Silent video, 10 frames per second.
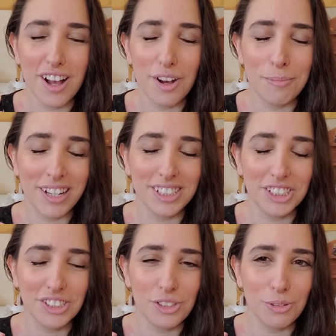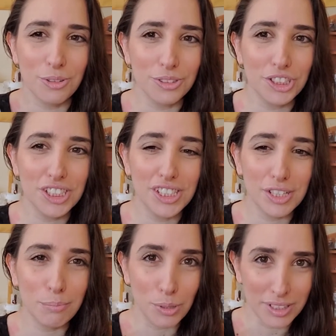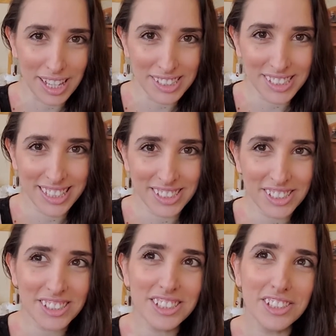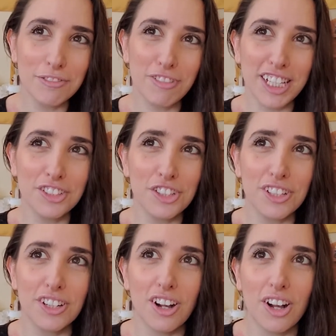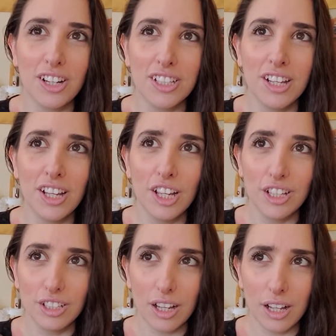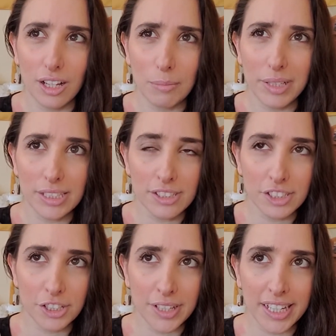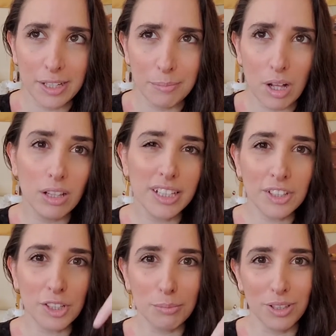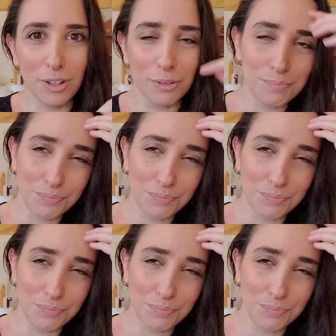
Oh my gosh, she's so cool. She's a burlesque dancer. You can find her on Instagram. I'll link her below.